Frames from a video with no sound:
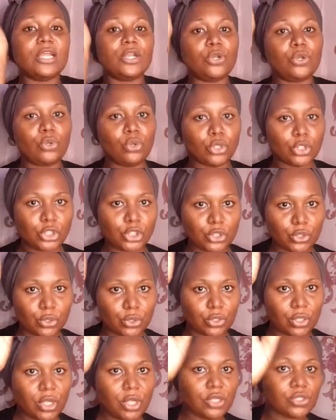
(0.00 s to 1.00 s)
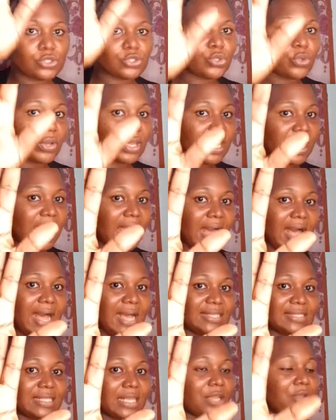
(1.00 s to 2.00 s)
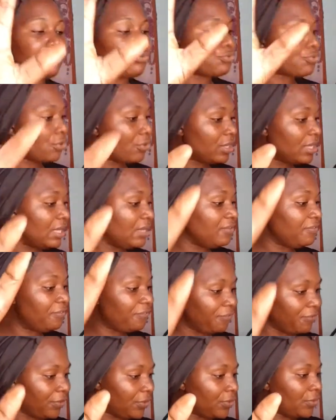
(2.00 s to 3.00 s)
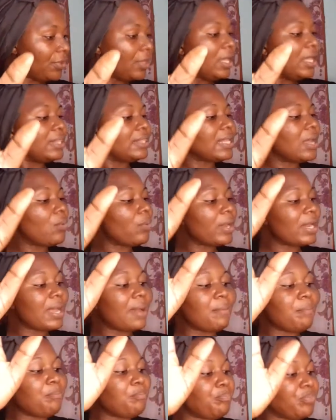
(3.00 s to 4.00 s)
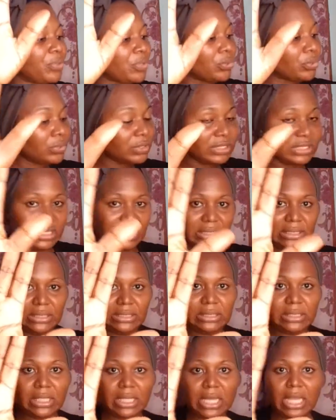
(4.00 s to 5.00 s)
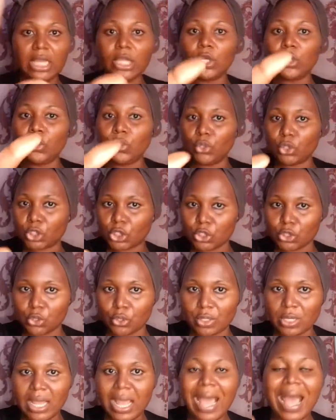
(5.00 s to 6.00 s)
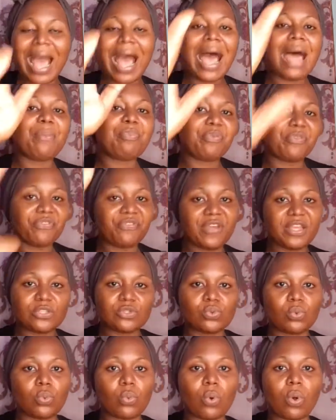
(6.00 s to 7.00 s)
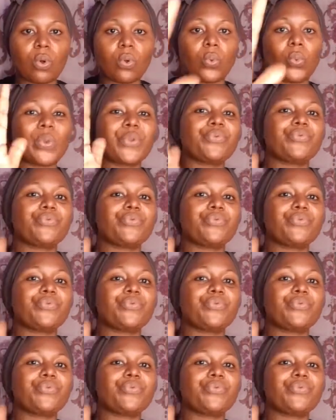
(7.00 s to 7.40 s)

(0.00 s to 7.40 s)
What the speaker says: lotion, so it has a running feel. Now when I'm building a lotion, I prefer to work with